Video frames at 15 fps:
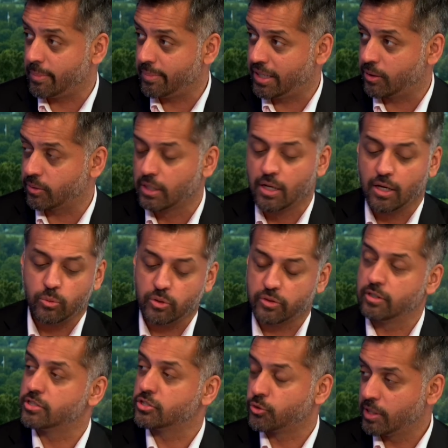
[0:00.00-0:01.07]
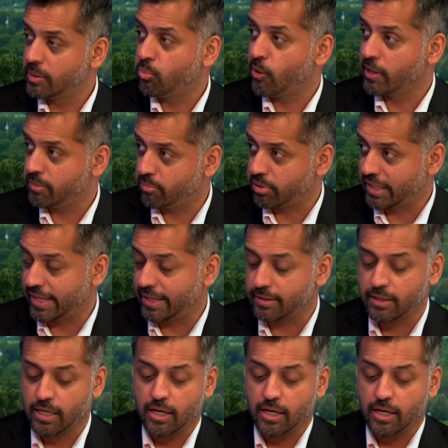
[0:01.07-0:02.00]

out with this three-point plan,